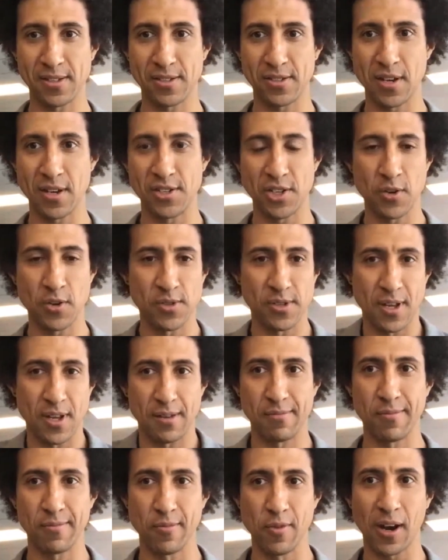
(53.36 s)
shows
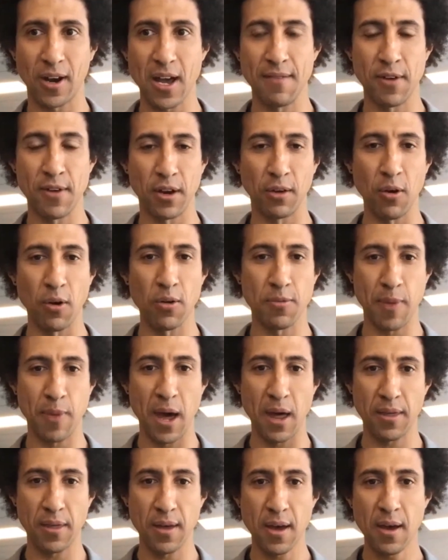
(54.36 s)
that we're kind of on a growth
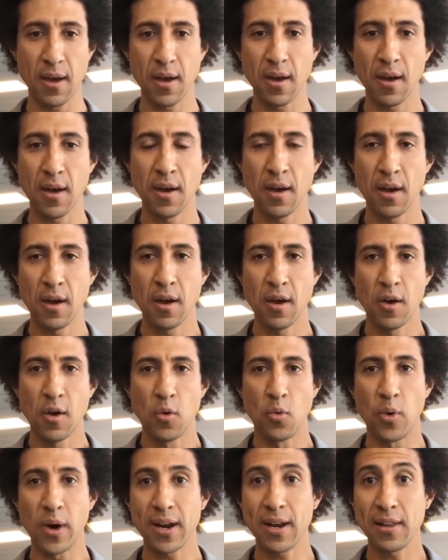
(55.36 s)
path.
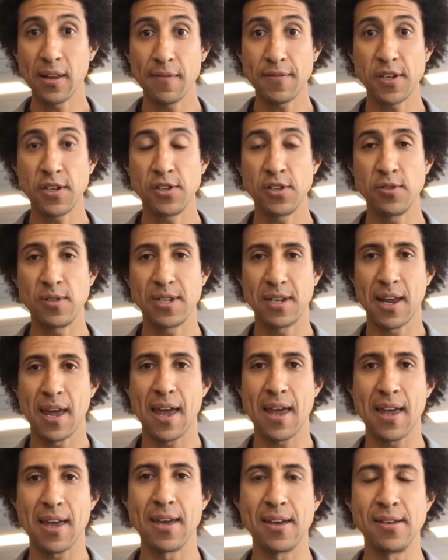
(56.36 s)
What I'd love to do today
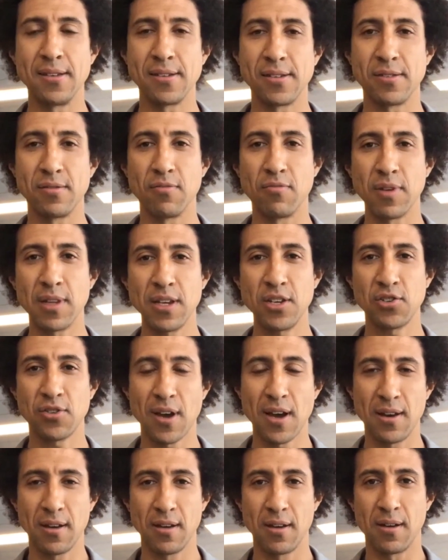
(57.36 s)
is really
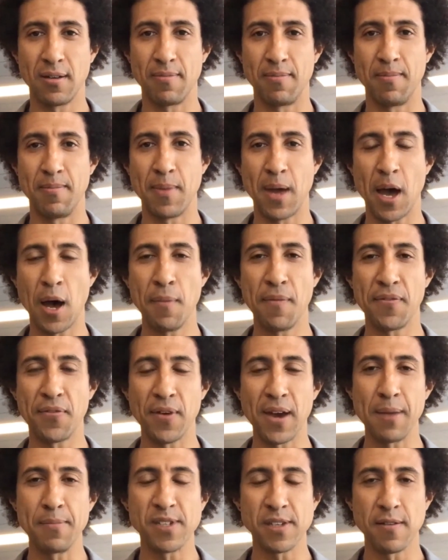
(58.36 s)
try to help
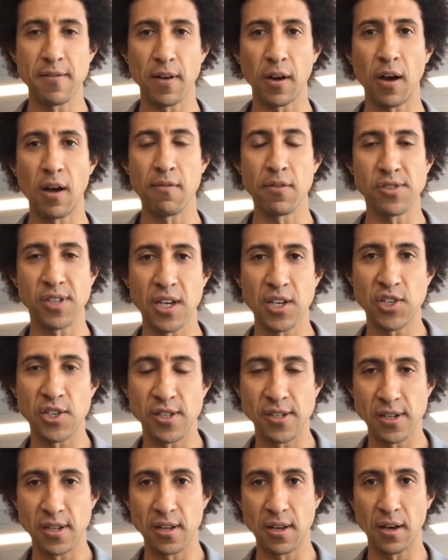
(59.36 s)
frame some of our
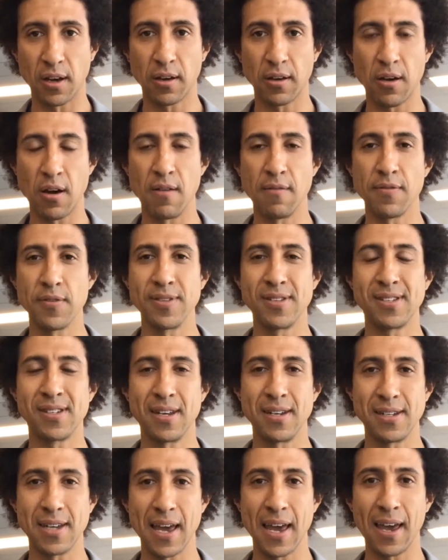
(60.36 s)
conversations in the conference
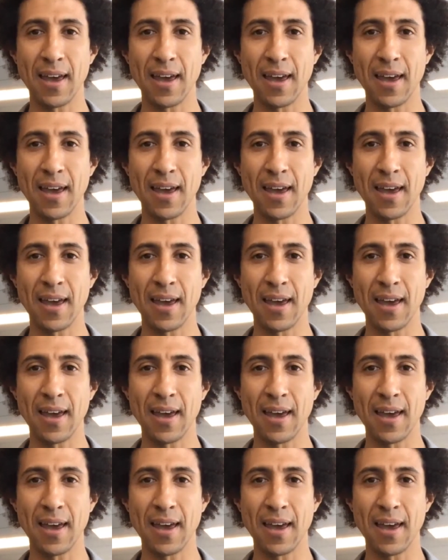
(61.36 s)
today.